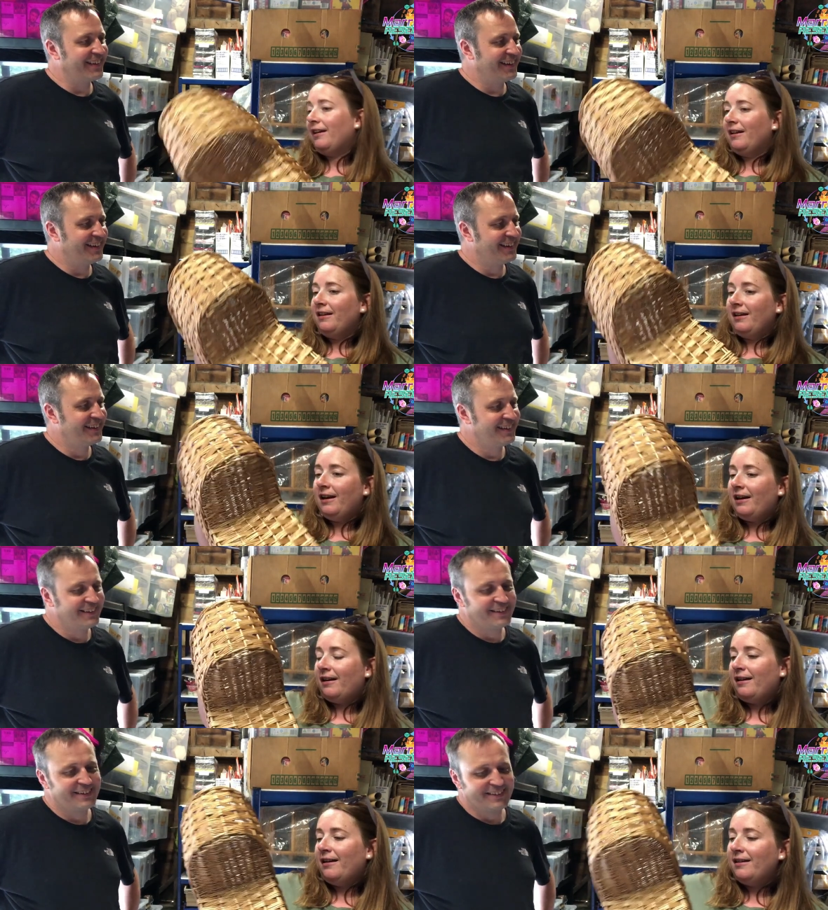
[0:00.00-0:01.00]
Speaker 1: there? Yeah.
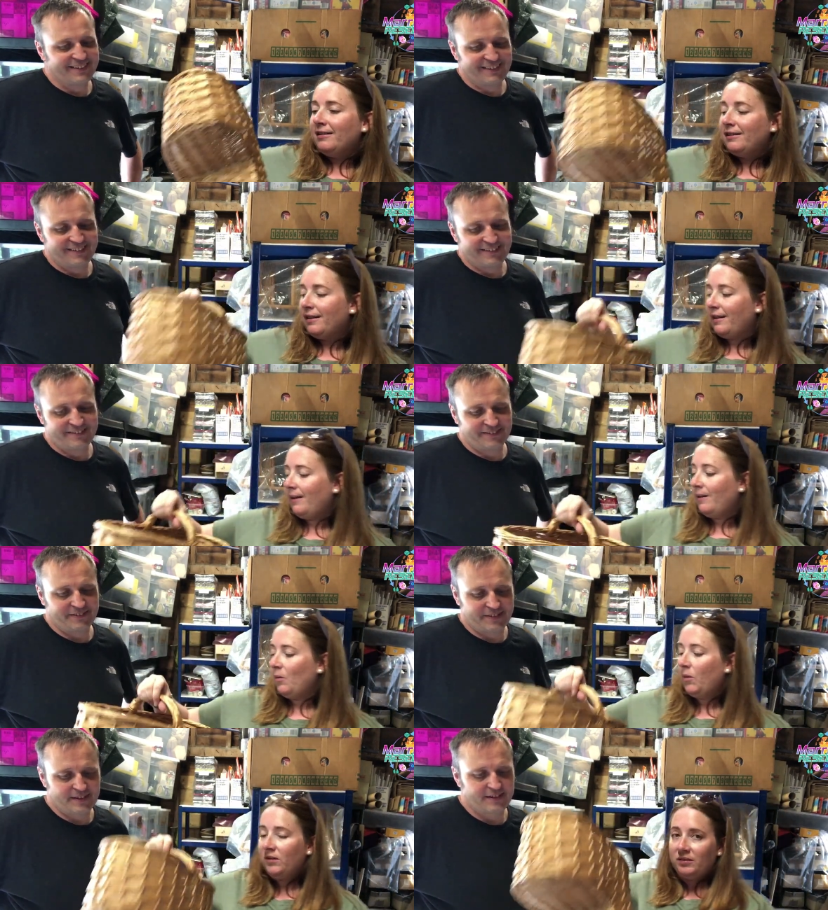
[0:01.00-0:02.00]
So
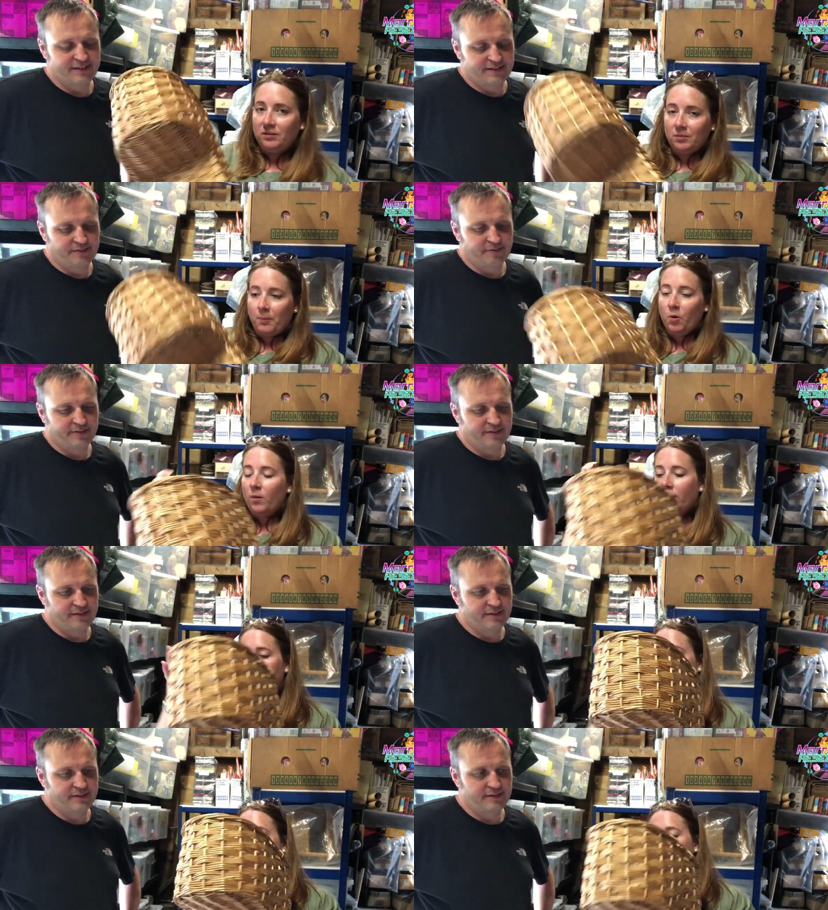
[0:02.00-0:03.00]
we, I bought one of
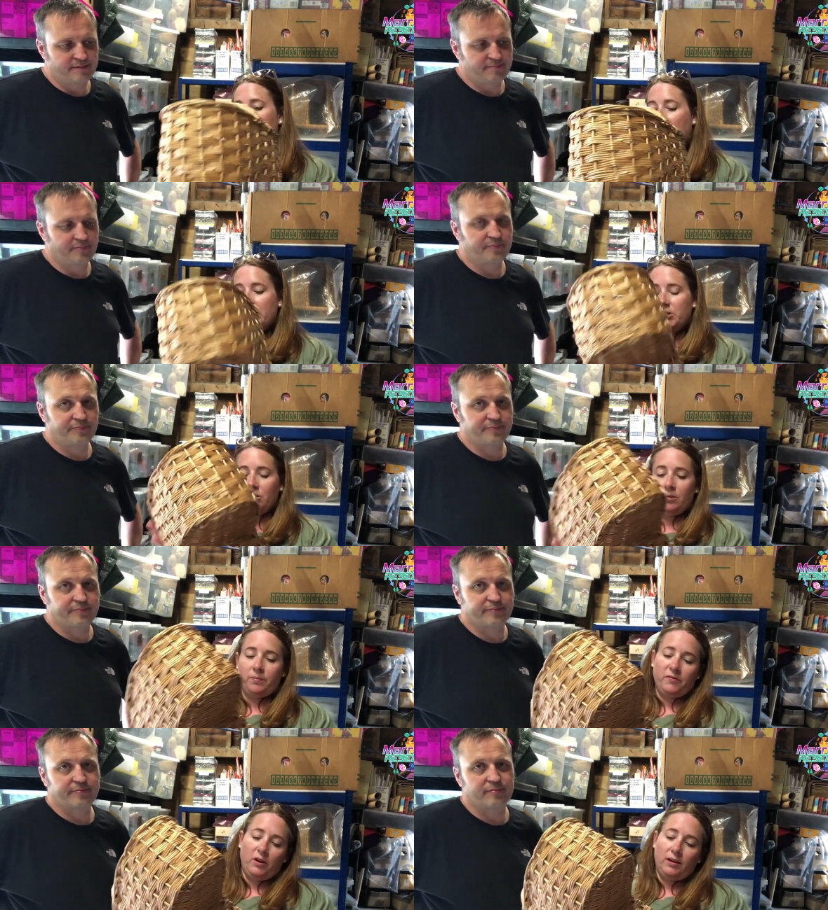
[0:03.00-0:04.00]
these from a charity shop
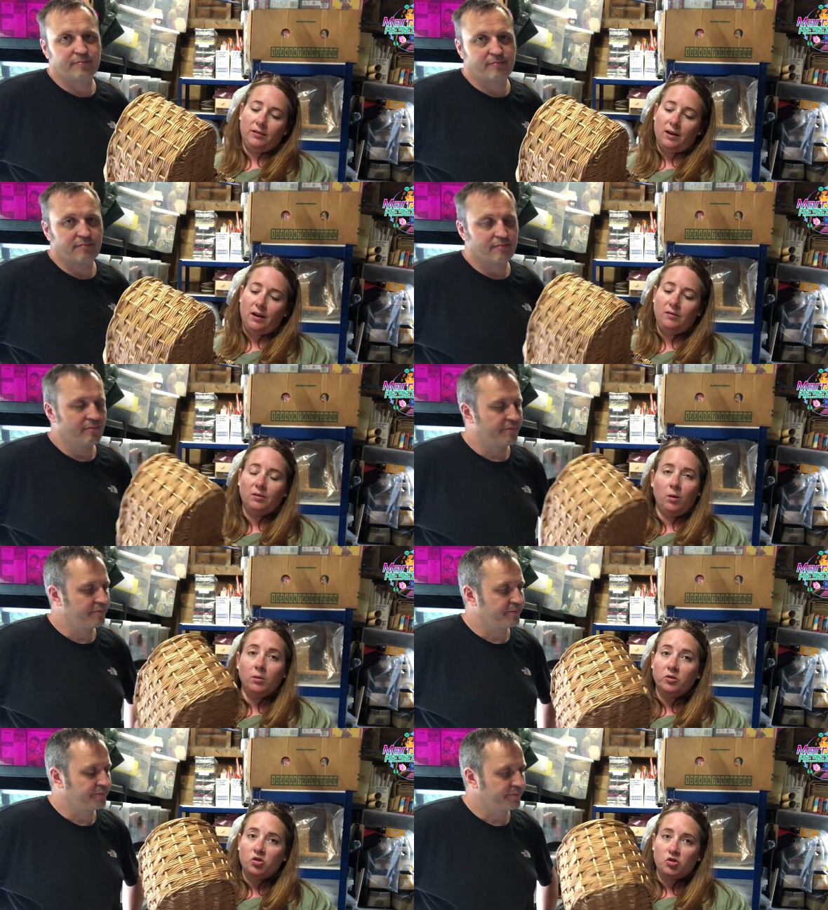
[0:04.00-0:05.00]
a few years ago, sold
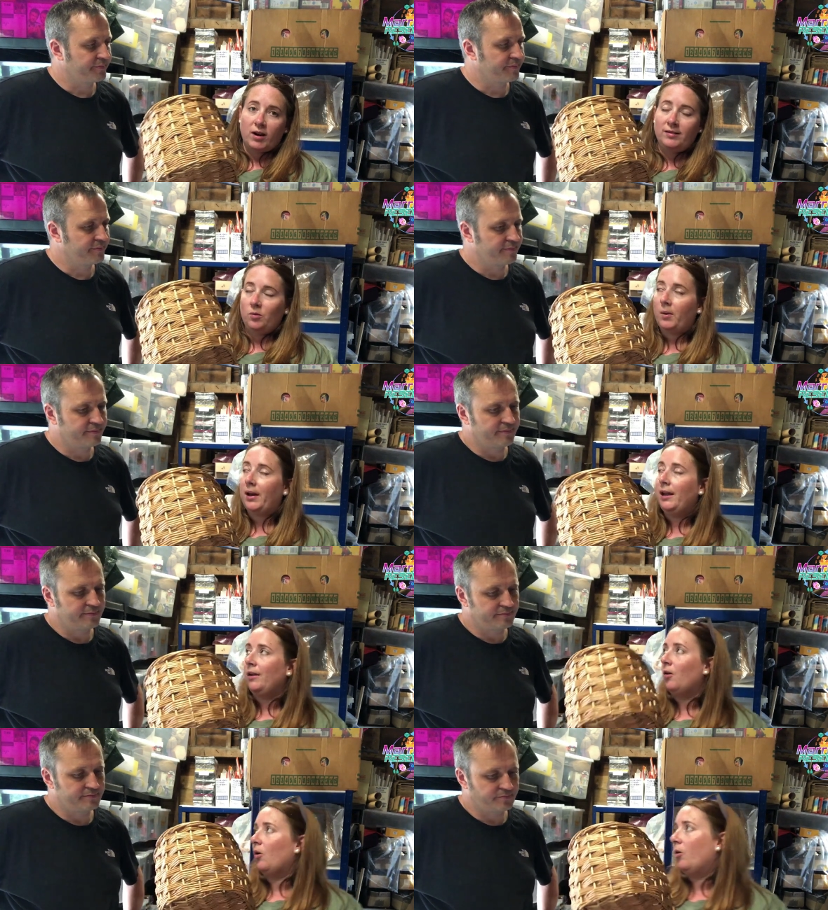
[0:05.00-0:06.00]
it straight away
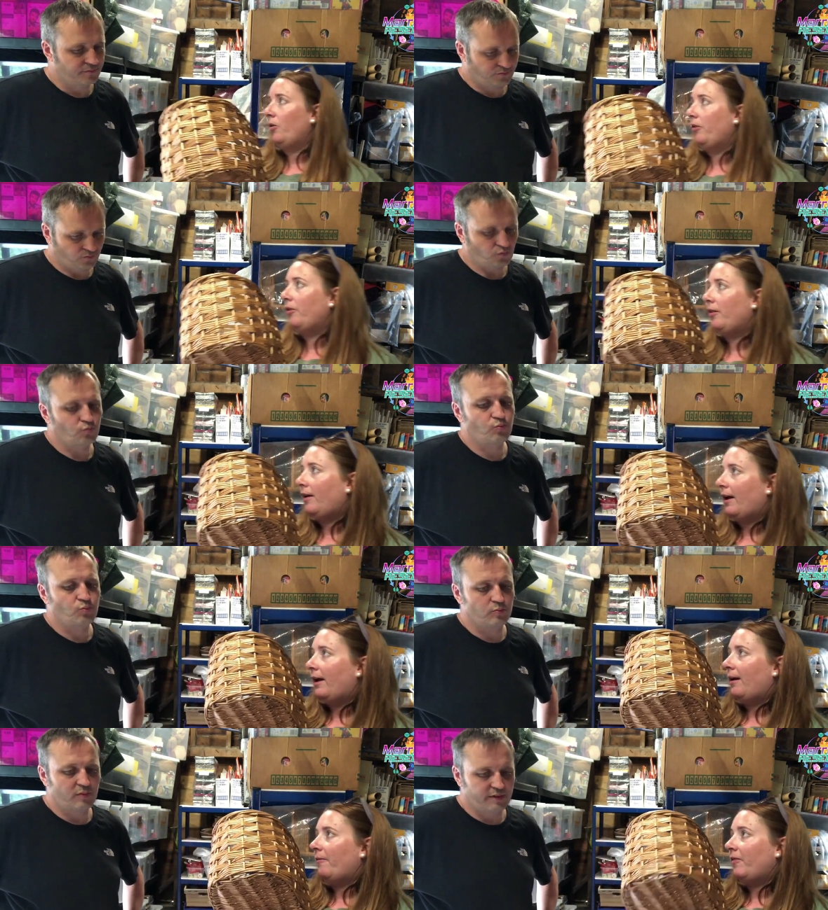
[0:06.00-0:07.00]
on uh,
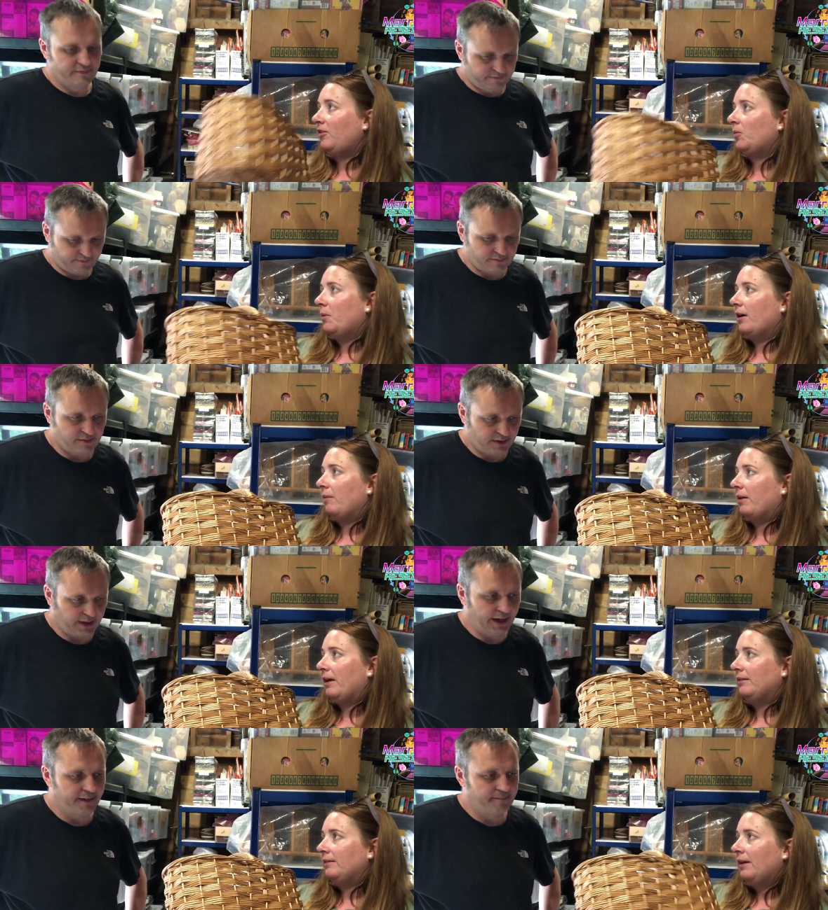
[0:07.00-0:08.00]
Facebook
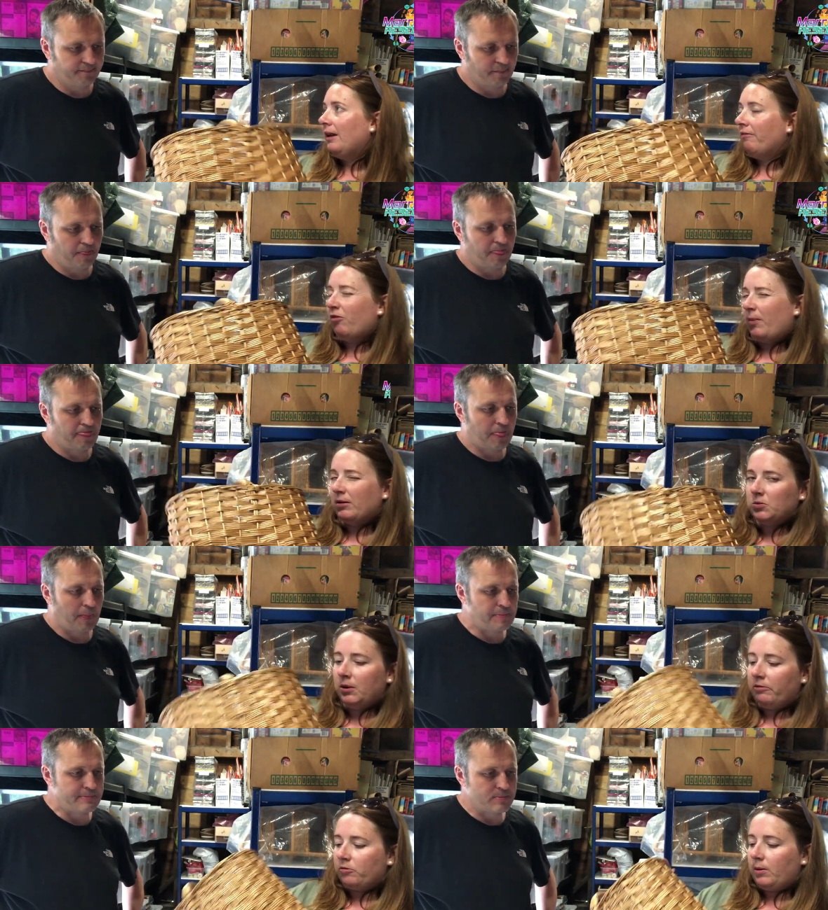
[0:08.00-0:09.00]
Marketplace. Yeah. For about
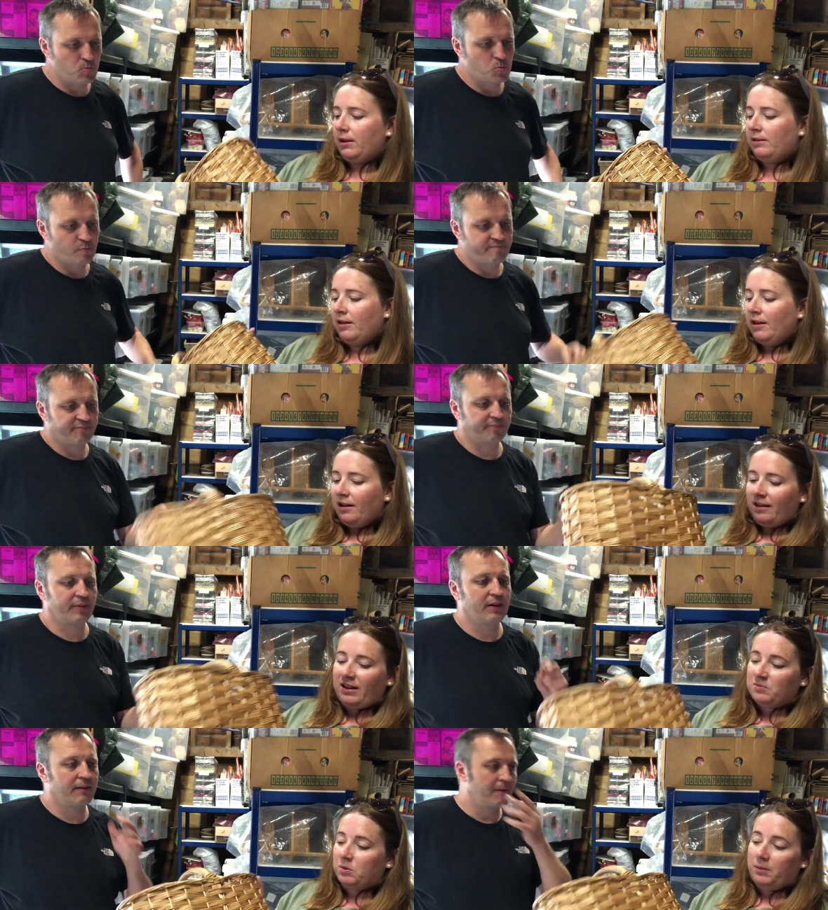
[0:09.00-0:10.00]
twelve quid, and
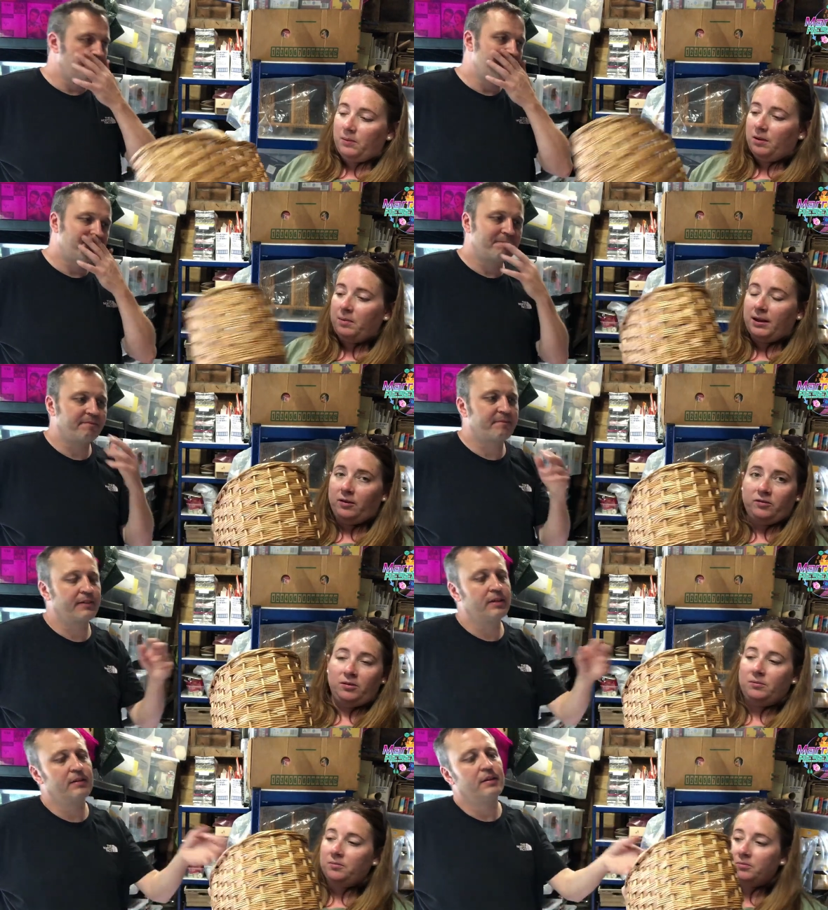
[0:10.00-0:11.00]
that's probably what I plan on
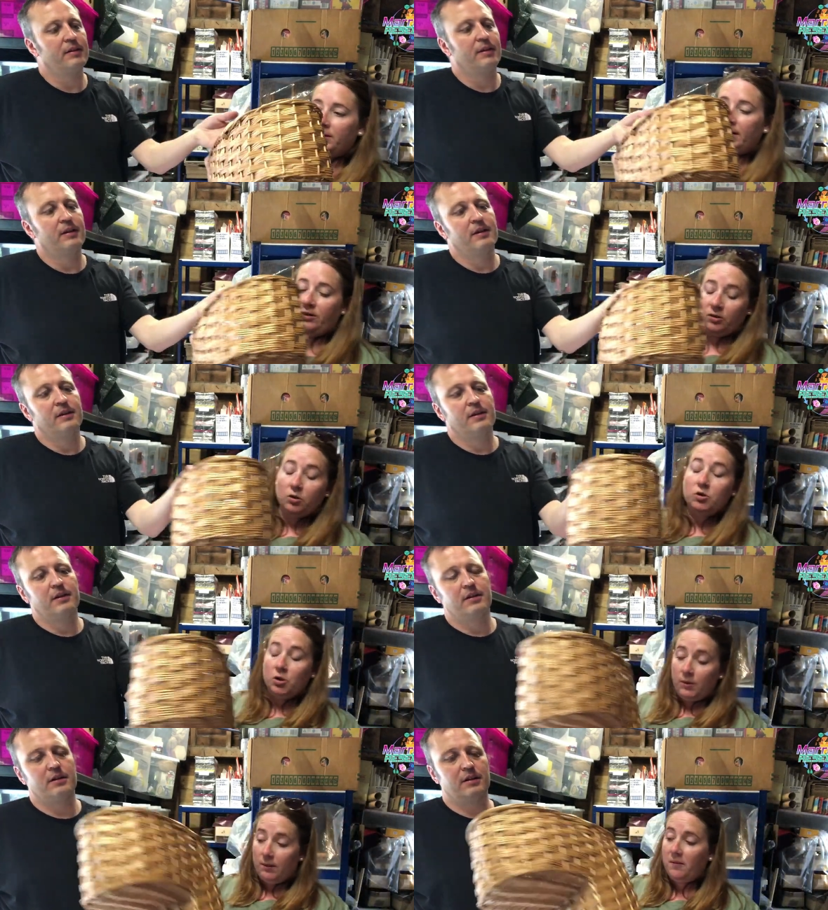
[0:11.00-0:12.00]
do planning on
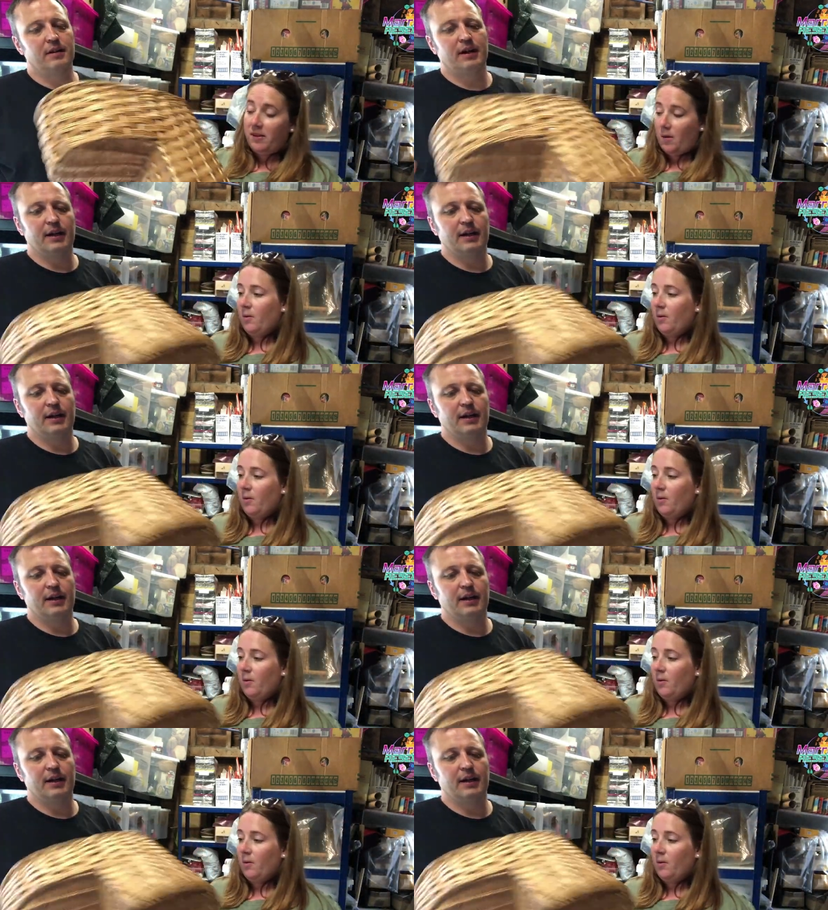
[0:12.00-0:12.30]
doing with that